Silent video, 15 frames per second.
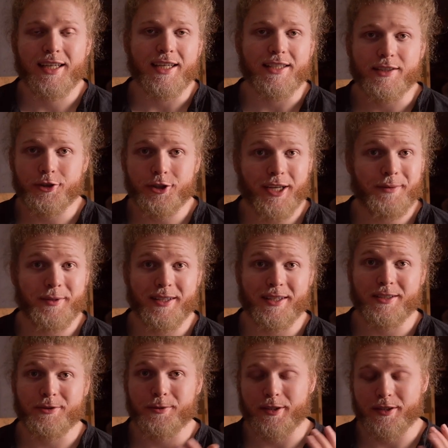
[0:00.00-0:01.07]
It's a shame that
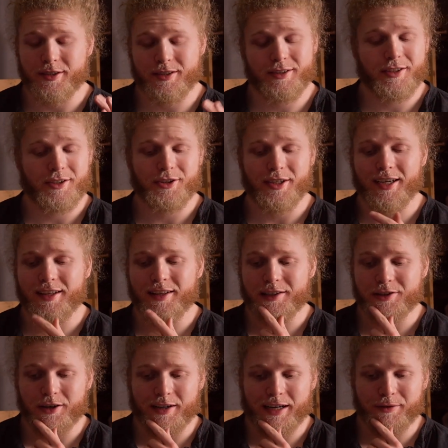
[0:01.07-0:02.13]
this was such a highly
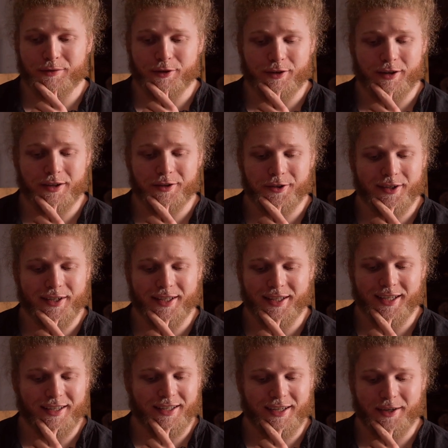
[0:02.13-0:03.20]
sought after color and,
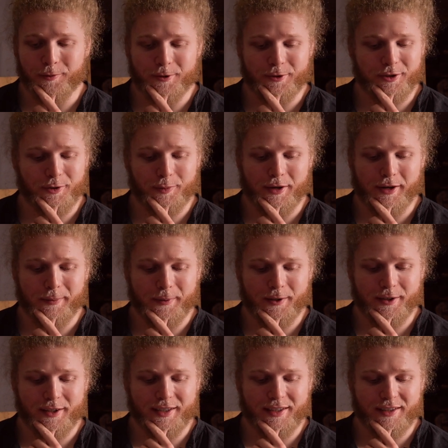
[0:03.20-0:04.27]
and that it was so
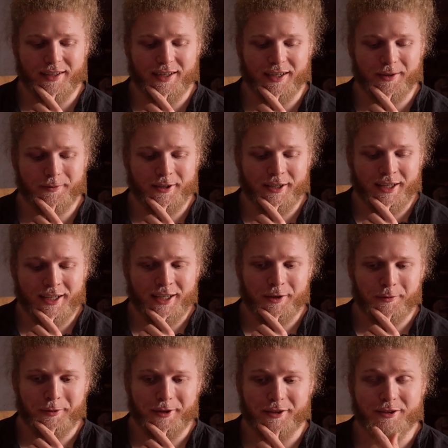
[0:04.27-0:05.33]
popular at the time
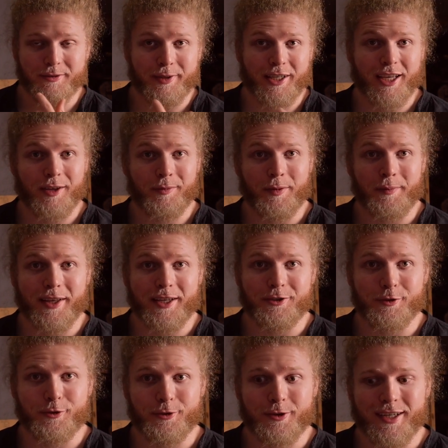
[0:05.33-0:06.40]
because it became a
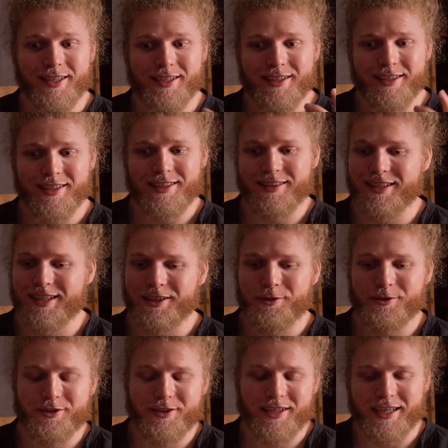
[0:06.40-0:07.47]
major trend and then you
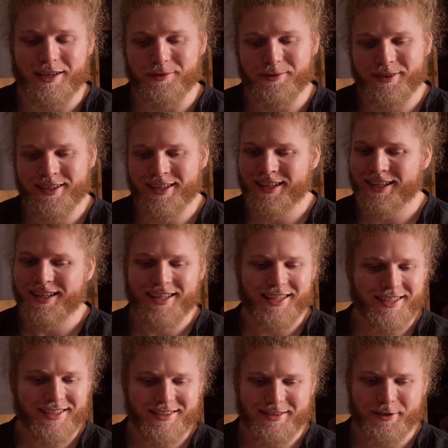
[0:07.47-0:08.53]
just have
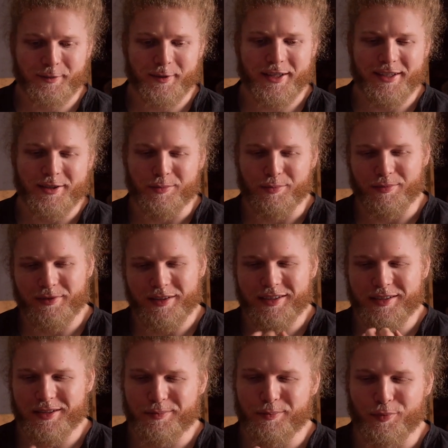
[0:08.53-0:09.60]
so many of these
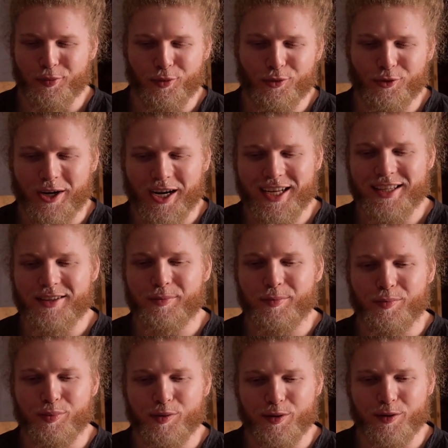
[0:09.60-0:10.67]
these bright
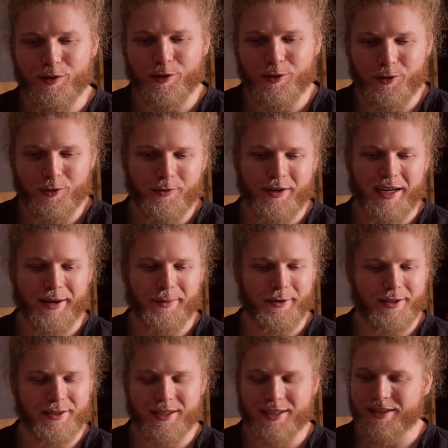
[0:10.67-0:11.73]
blue
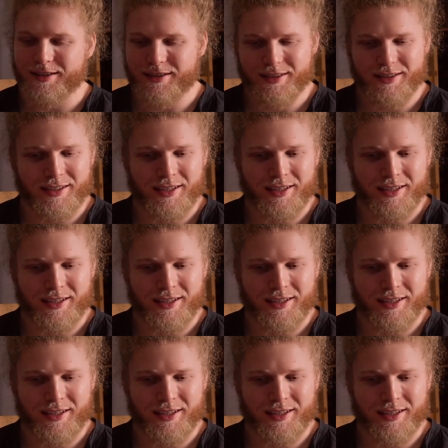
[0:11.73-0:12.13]
fabrics and it's